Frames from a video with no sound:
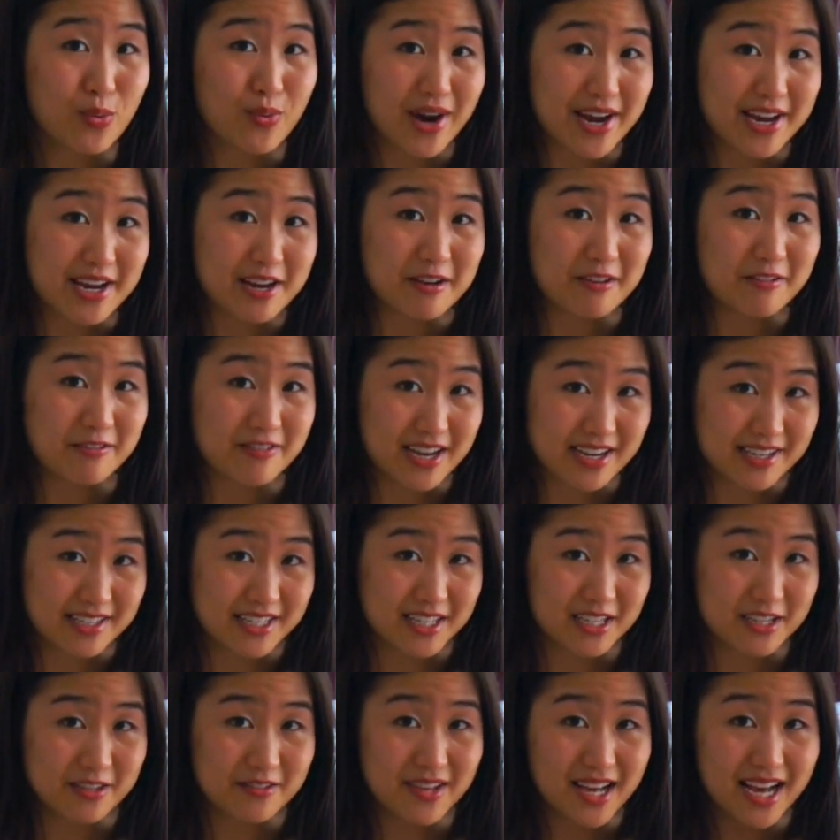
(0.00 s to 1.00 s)
quite
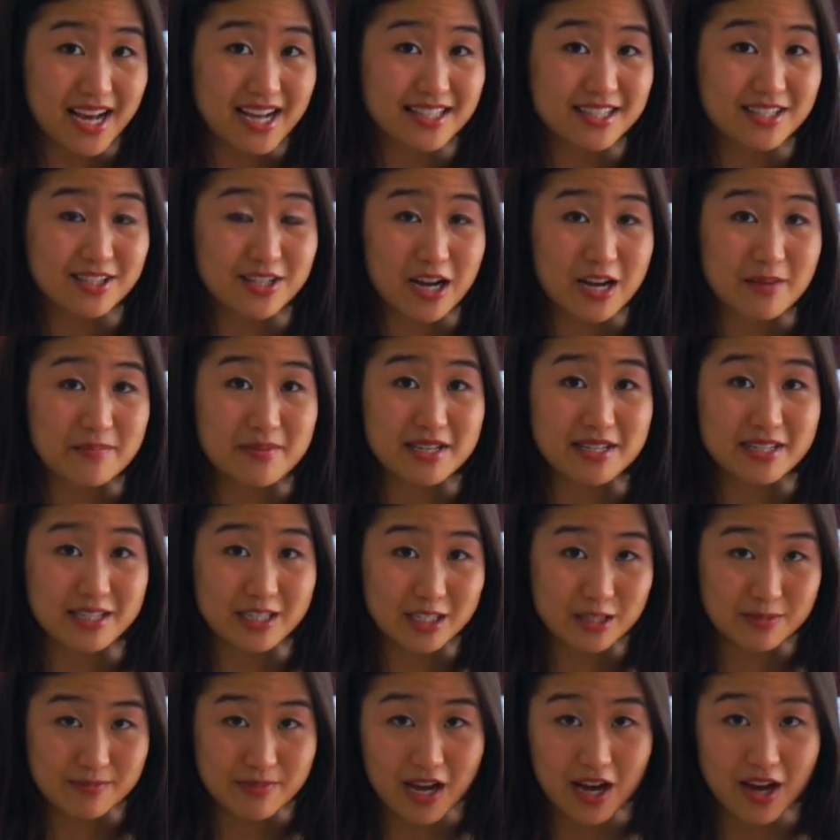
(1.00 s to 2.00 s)
effective at stopping the
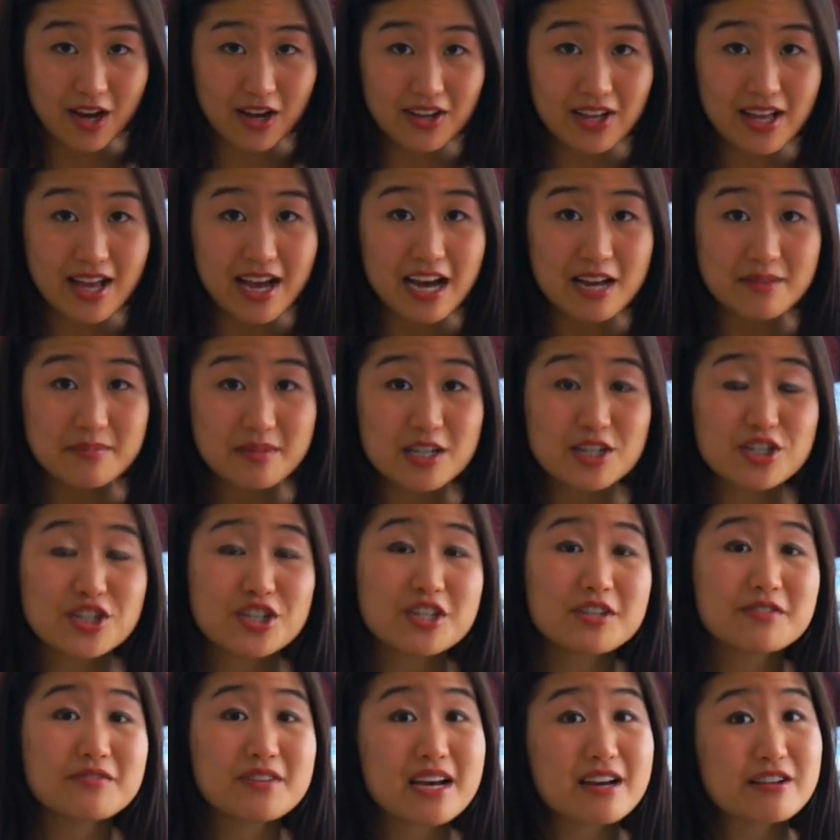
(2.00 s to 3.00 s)
smell. I'm not
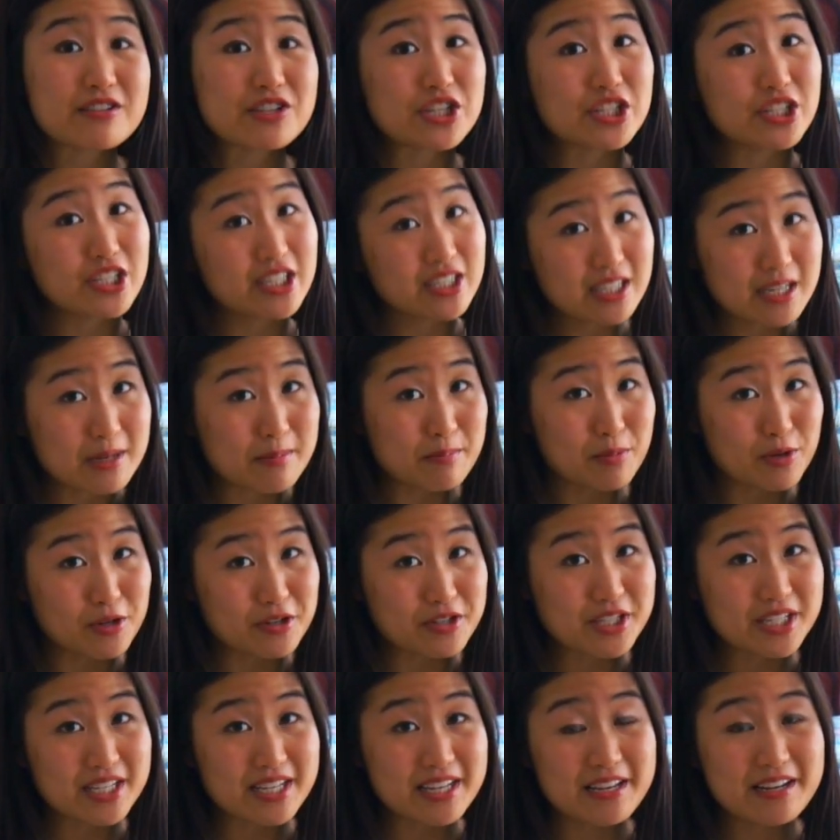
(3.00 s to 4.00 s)
sure if you actually looked at
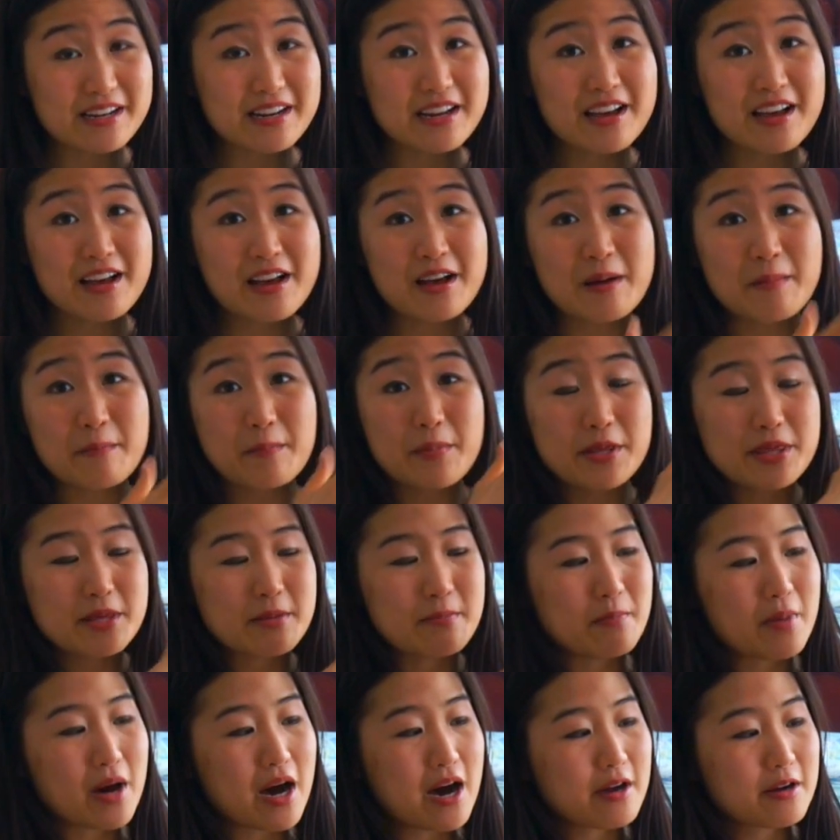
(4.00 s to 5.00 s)
moleskin, but the
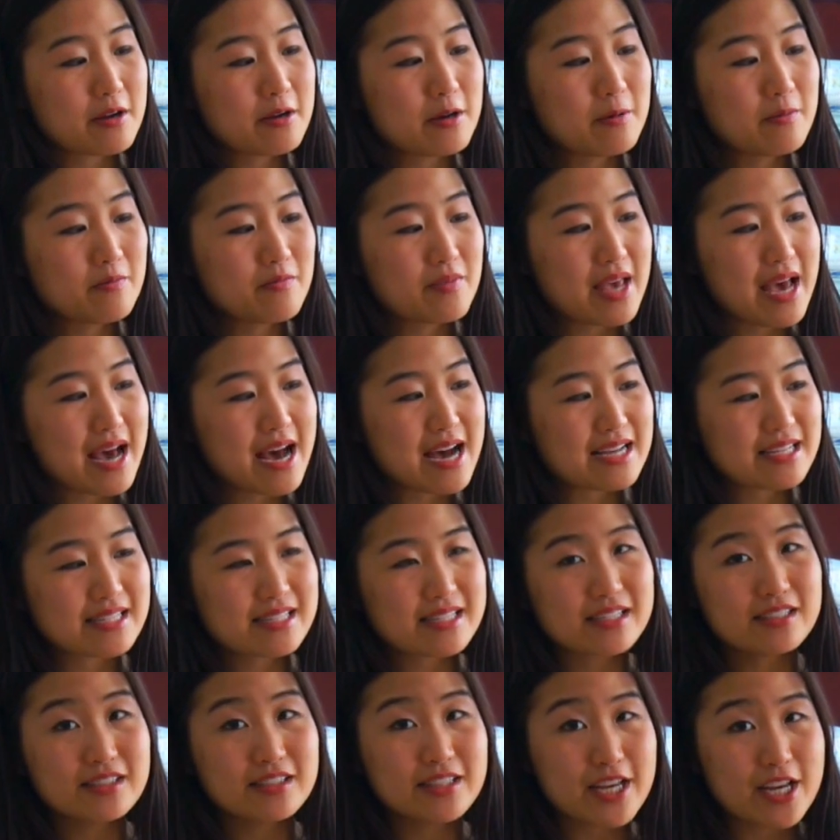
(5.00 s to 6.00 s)
bottom
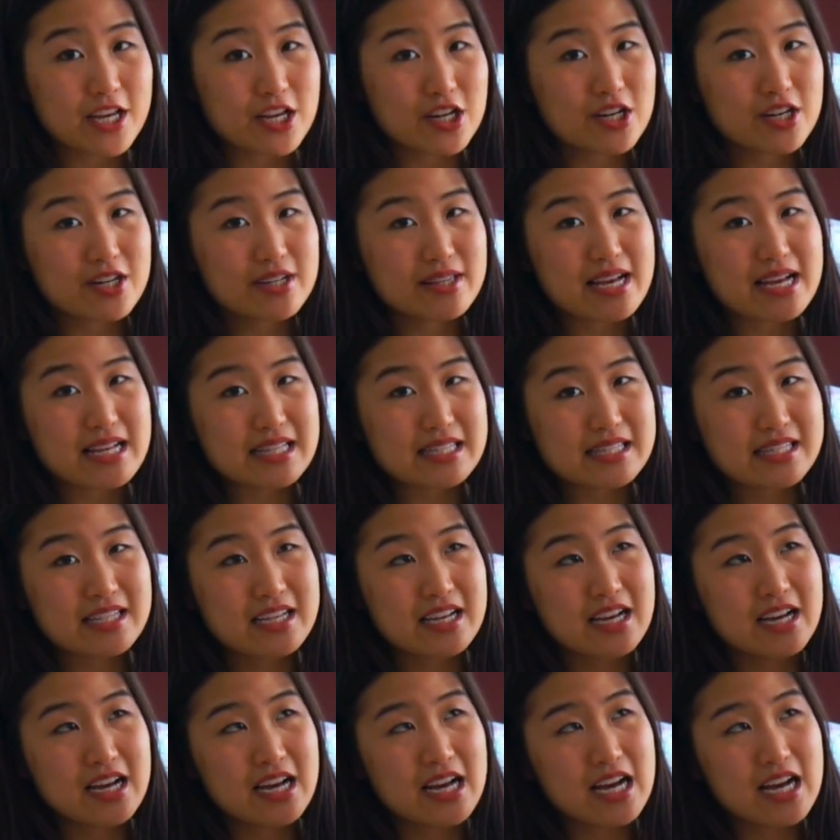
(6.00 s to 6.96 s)
has a layer that's